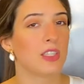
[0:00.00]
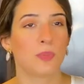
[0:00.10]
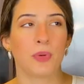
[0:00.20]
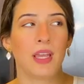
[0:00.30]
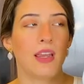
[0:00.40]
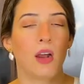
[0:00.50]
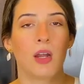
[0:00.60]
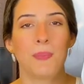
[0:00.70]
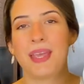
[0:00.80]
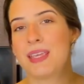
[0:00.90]
spray
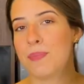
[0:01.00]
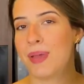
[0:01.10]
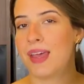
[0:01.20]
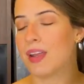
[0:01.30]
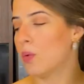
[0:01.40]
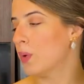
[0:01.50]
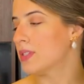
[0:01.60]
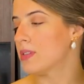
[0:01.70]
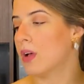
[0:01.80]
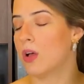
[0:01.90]
our baking pan
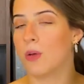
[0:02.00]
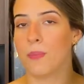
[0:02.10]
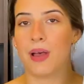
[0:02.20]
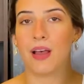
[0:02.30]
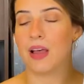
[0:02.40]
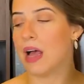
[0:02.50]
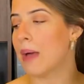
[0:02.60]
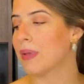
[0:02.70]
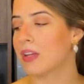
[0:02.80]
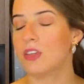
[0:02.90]
with some,
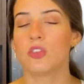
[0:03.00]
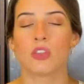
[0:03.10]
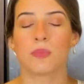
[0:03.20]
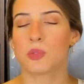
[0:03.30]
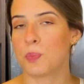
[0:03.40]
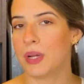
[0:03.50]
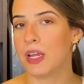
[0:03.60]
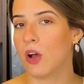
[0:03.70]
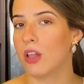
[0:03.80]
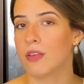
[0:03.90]
I'm gonna use some
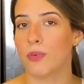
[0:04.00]
spray olive